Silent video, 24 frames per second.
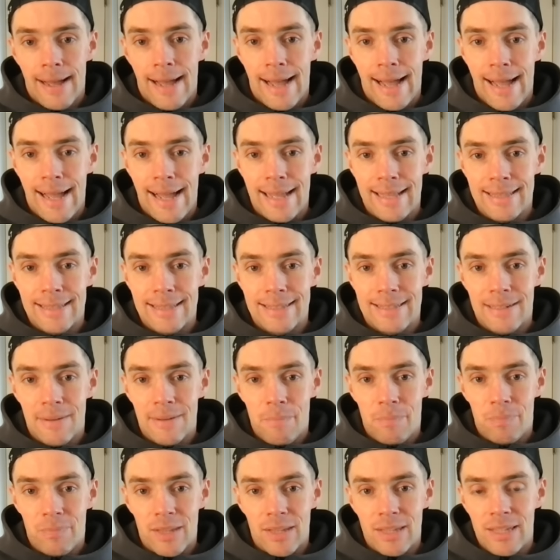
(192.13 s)
And
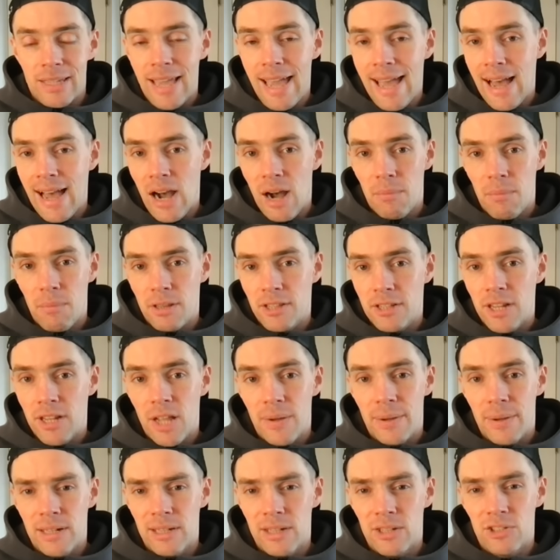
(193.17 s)
yeah, I'm under
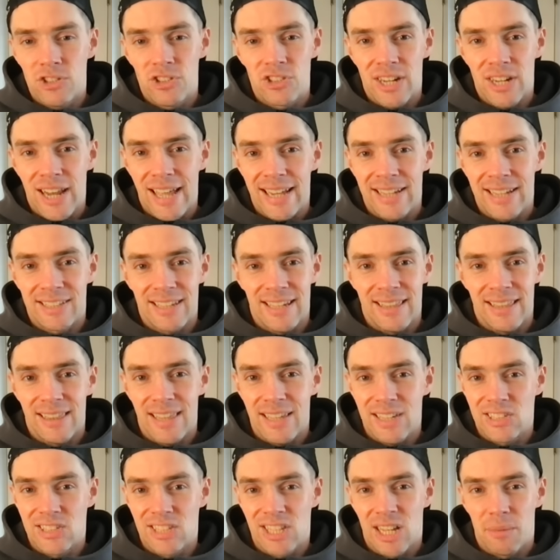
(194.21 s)
no illusions an exit
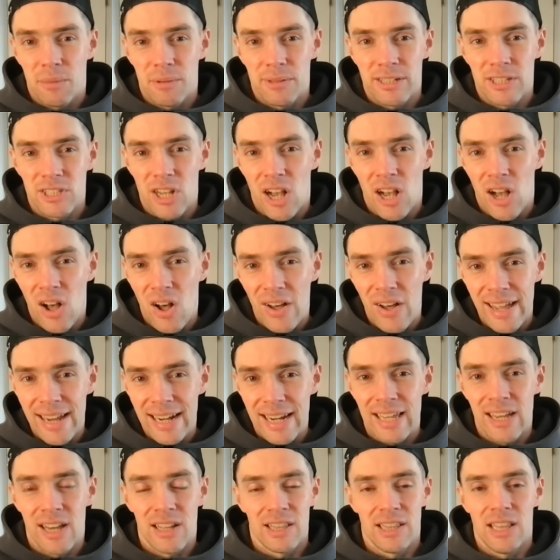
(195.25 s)
this summer is
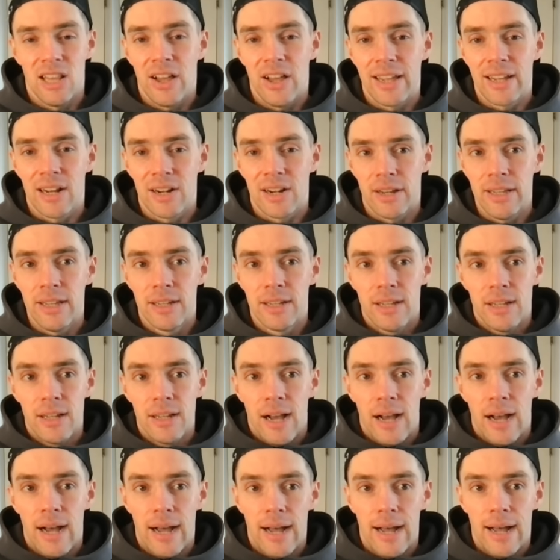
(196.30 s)
highly unlikely.
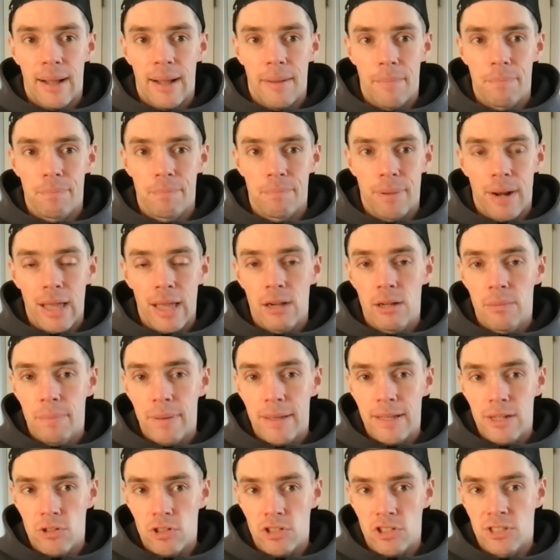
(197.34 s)
But it would
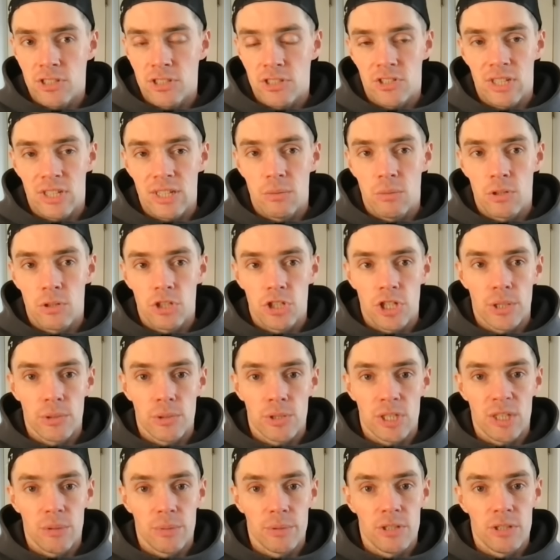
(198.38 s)
be interesting to see what
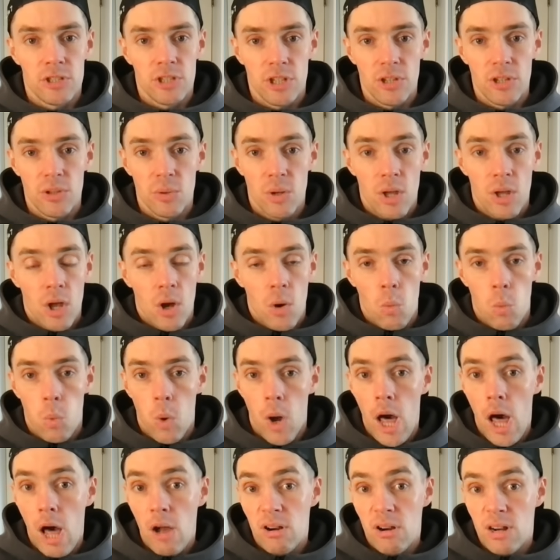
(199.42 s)
Chelsea would do
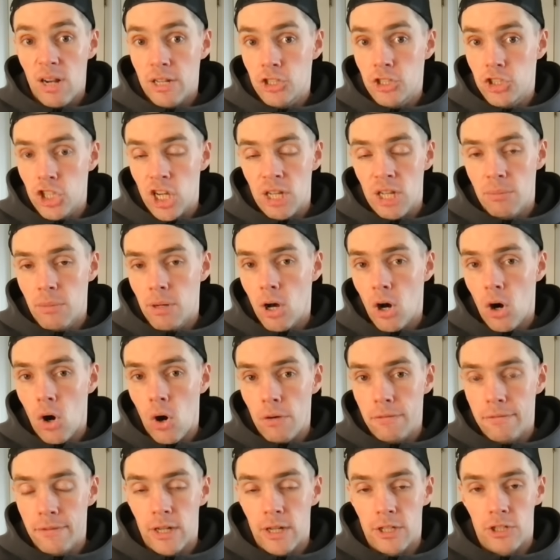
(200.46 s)
were a legitimate
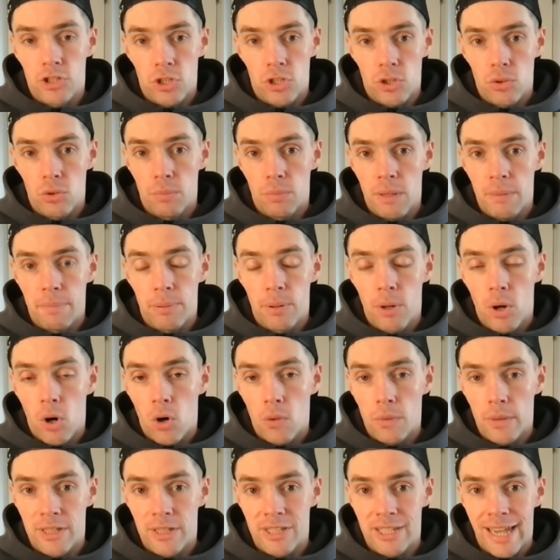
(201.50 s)
offer to be put
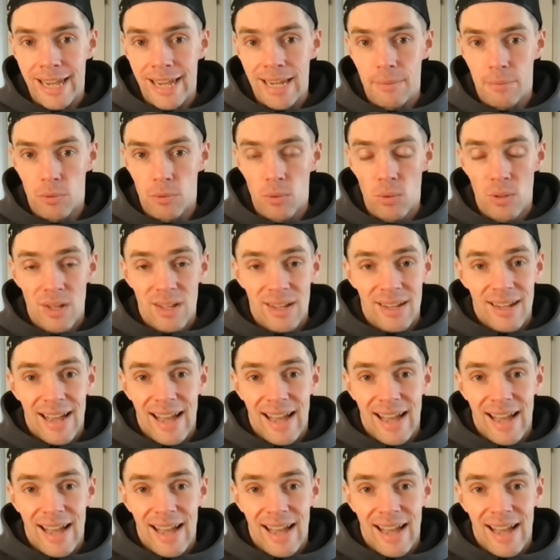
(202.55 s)
on the table.